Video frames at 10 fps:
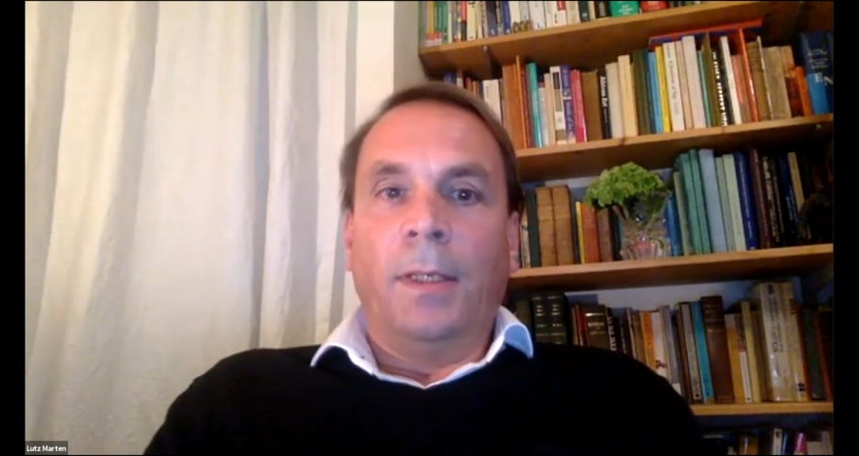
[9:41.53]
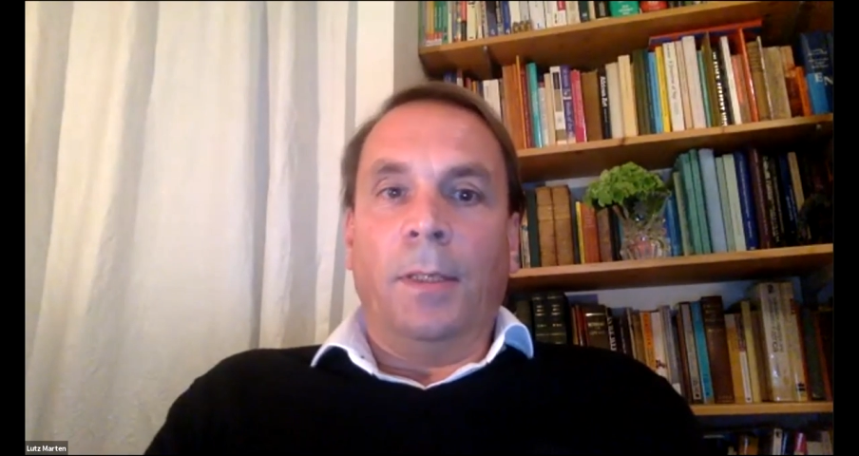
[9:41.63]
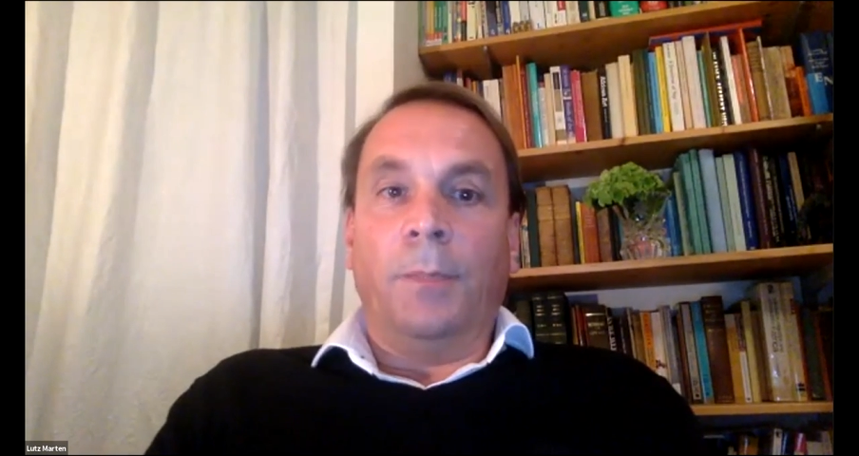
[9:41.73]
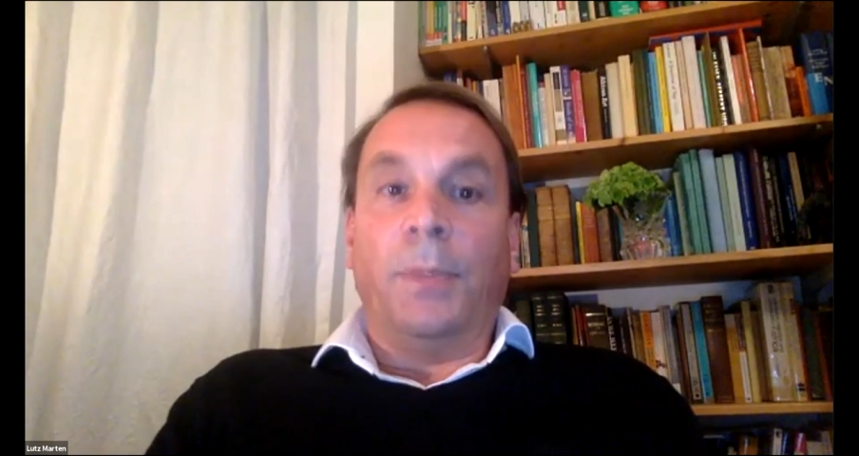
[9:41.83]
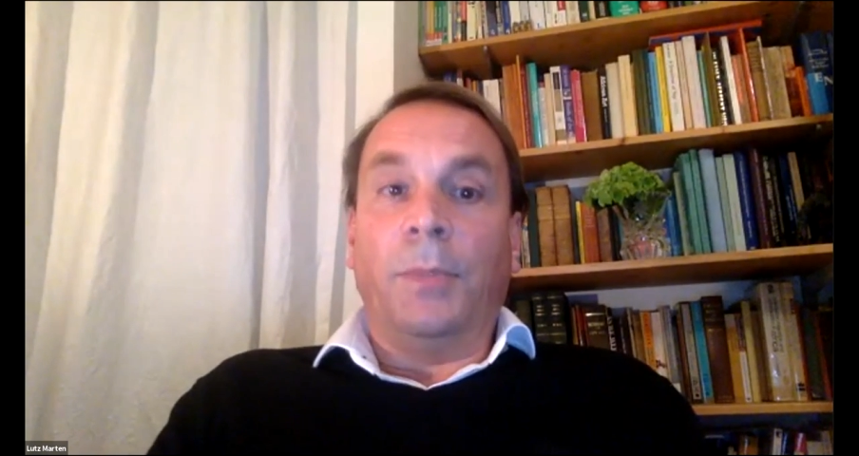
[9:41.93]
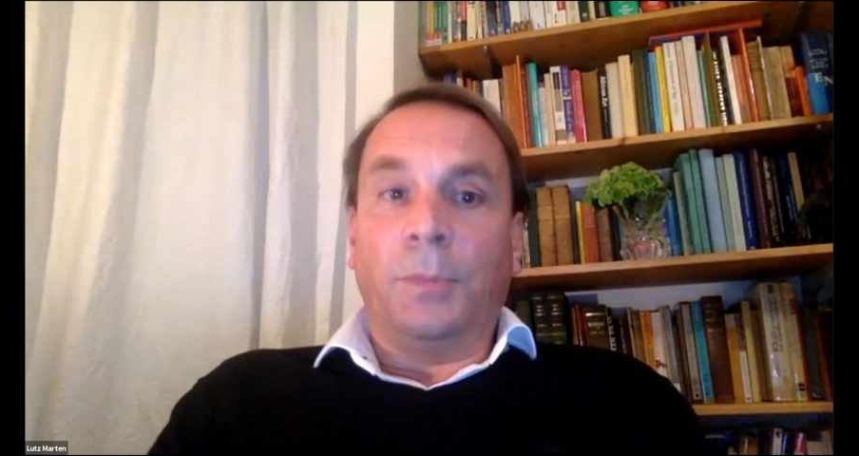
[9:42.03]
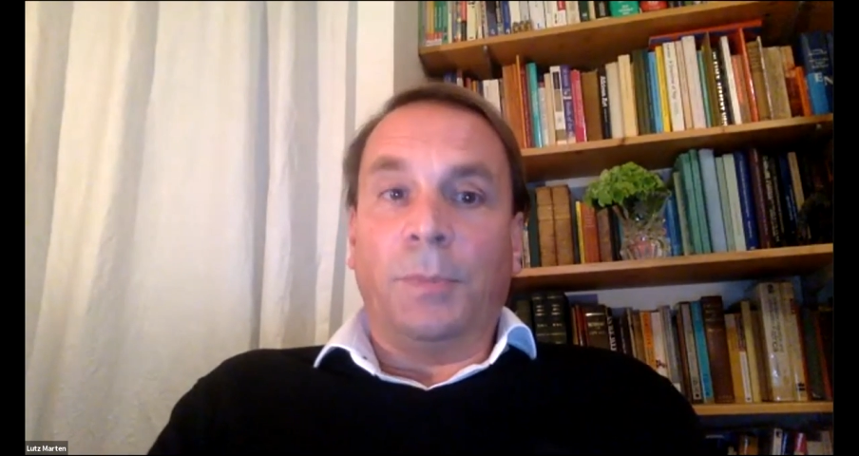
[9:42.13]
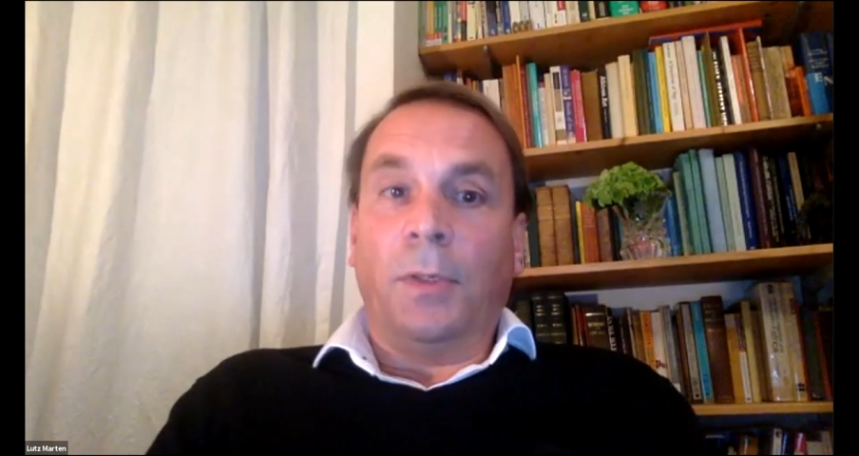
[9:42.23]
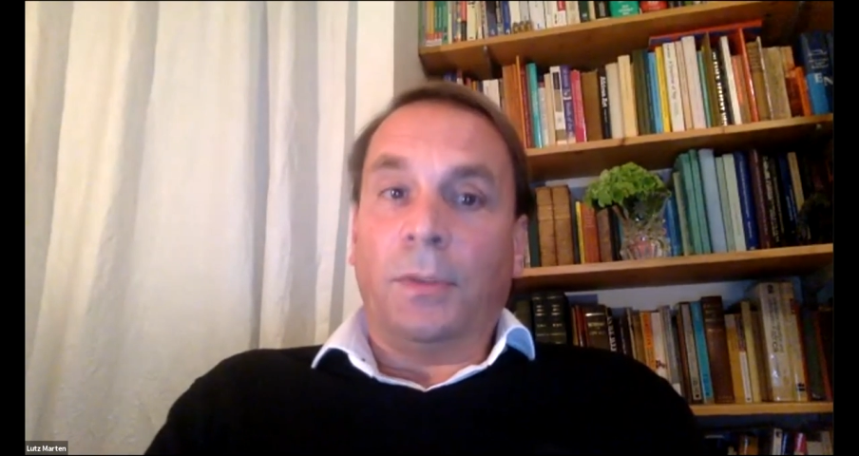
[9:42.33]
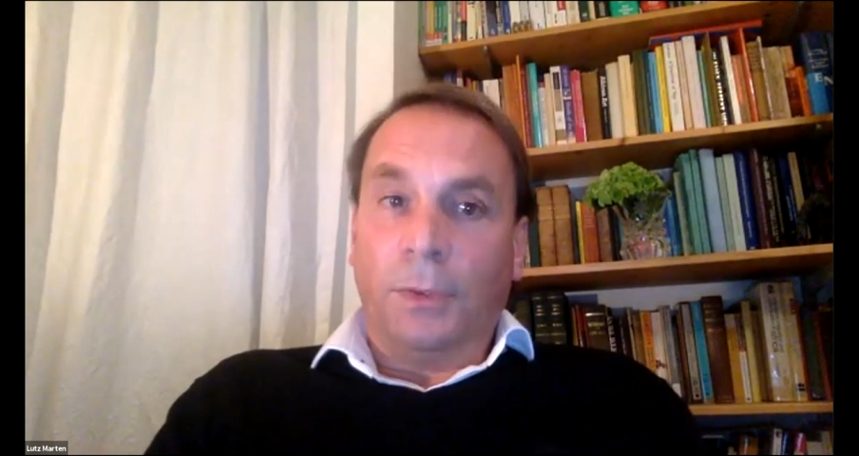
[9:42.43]
uh, published
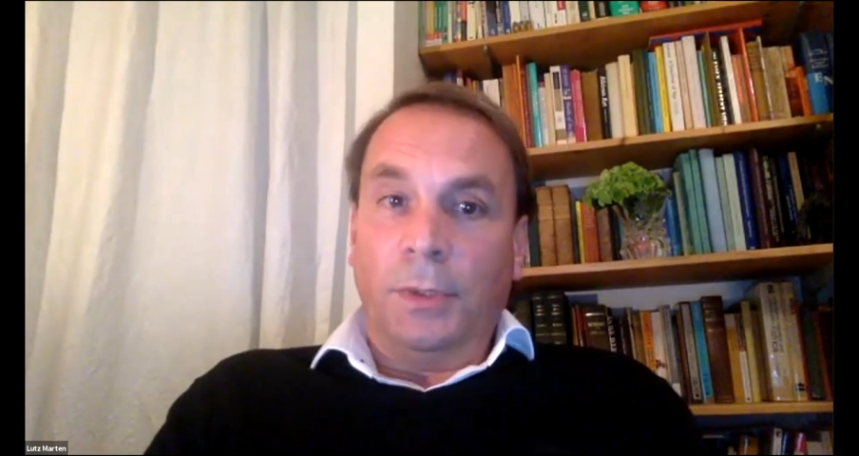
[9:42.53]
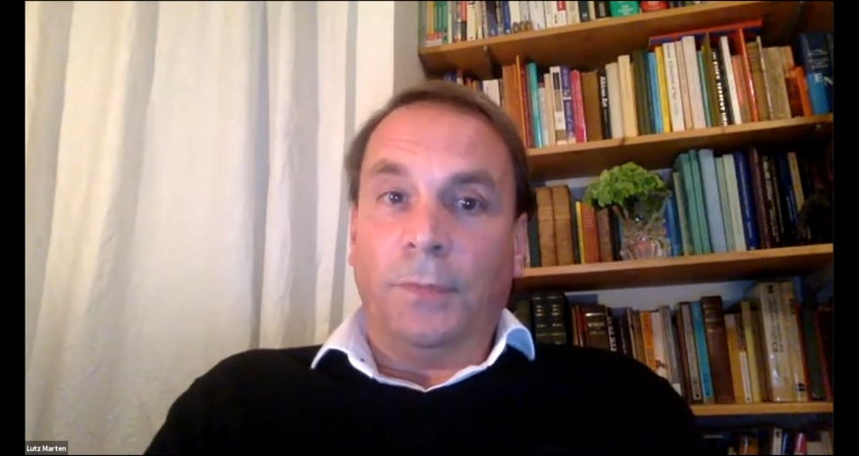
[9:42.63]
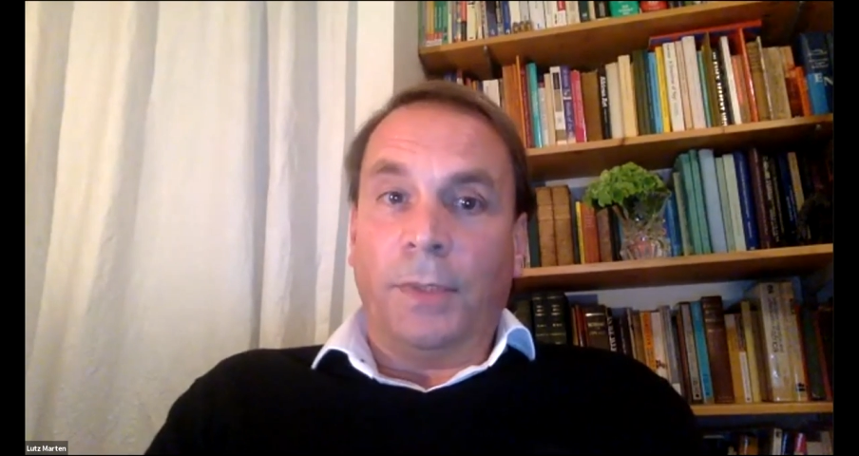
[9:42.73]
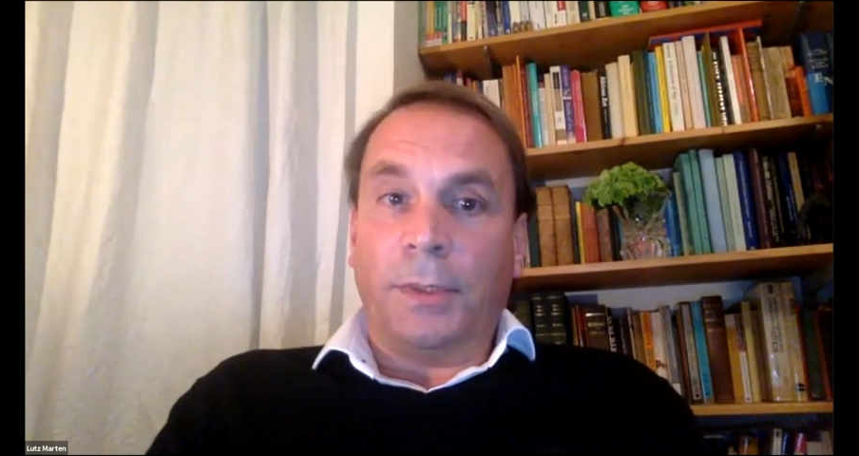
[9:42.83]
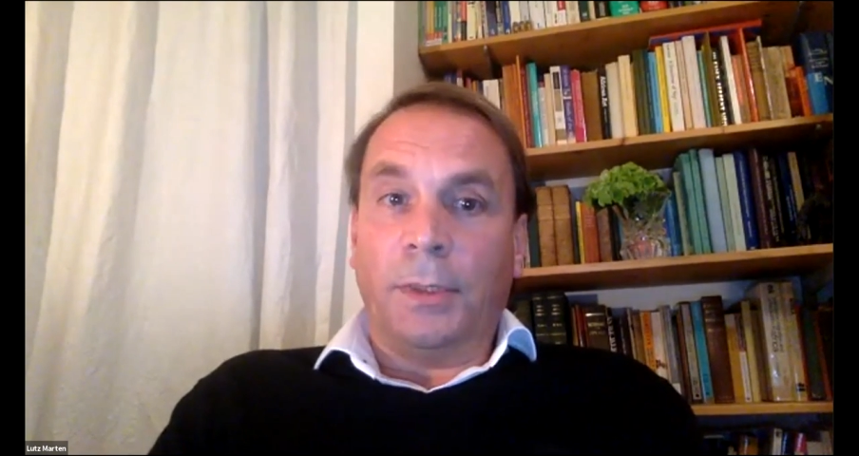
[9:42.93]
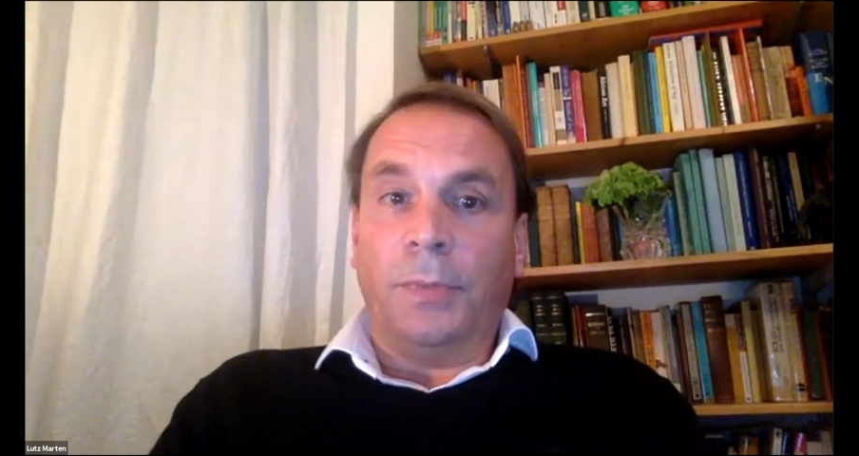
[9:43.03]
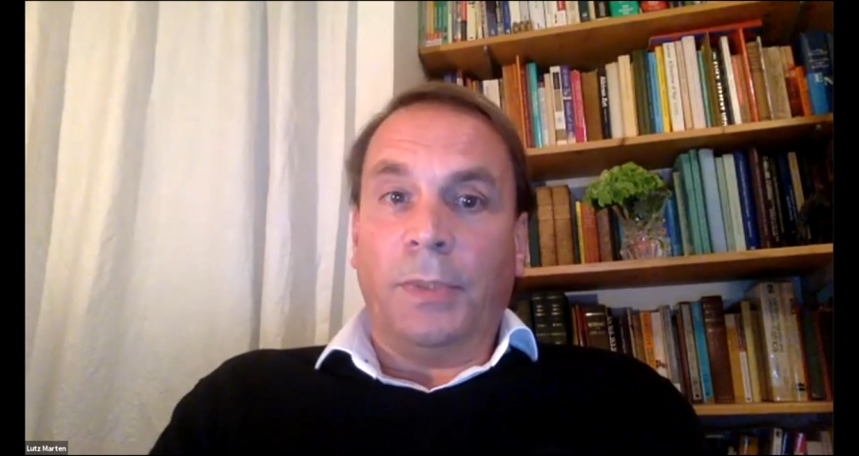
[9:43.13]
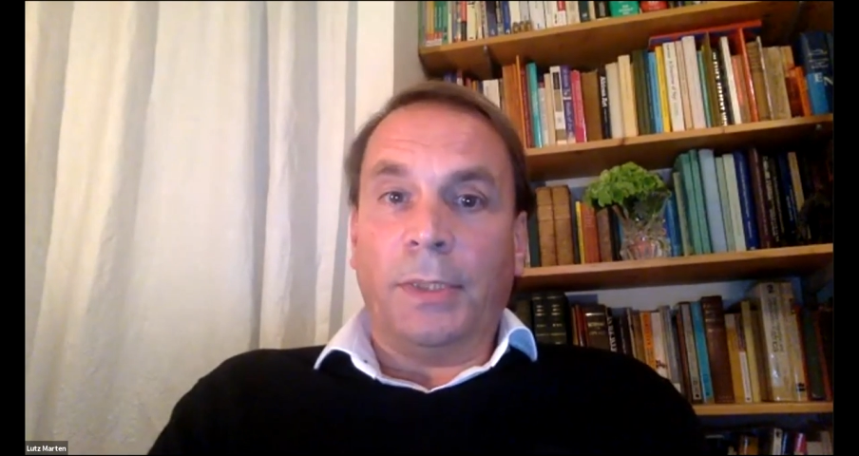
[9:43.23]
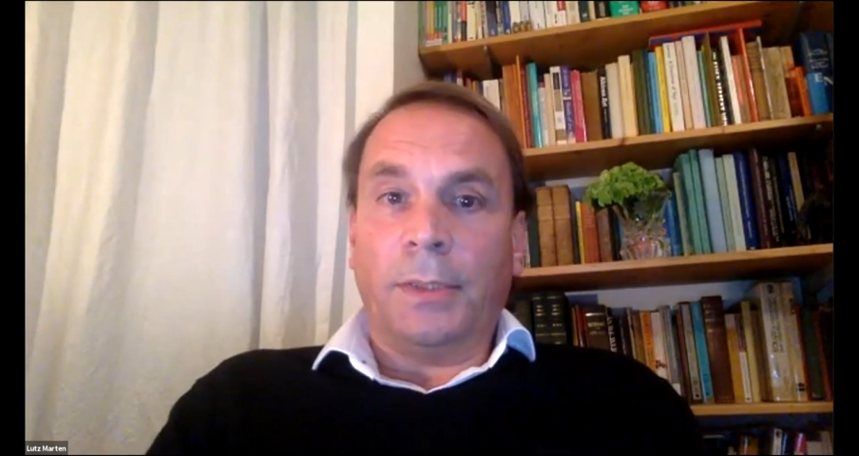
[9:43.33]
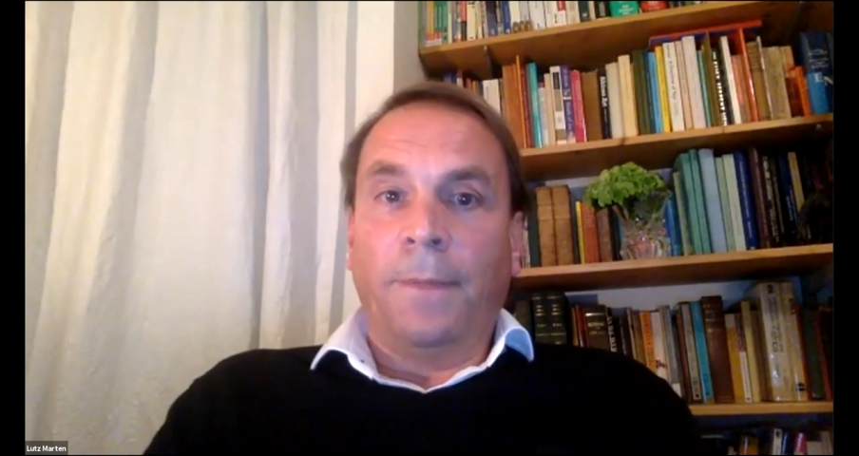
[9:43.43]
by Oxford University
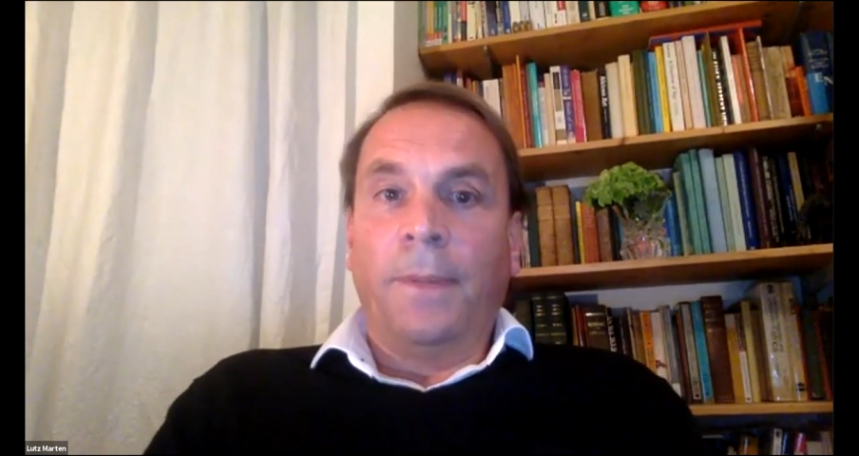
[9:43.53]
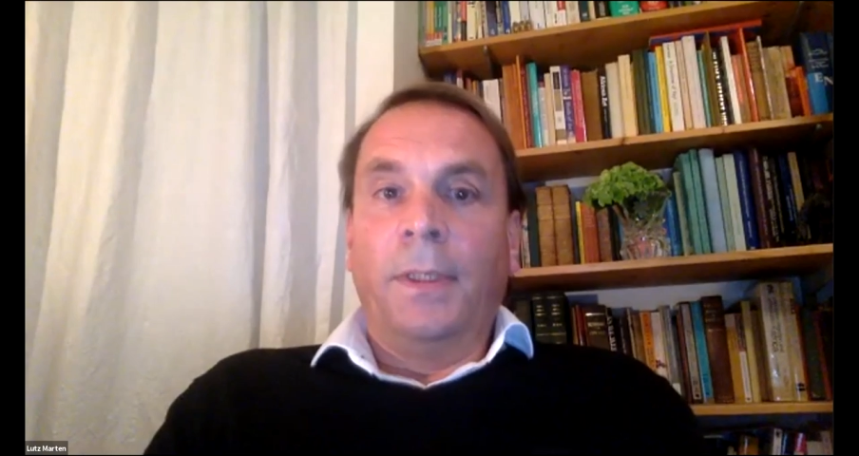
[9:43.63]
Press,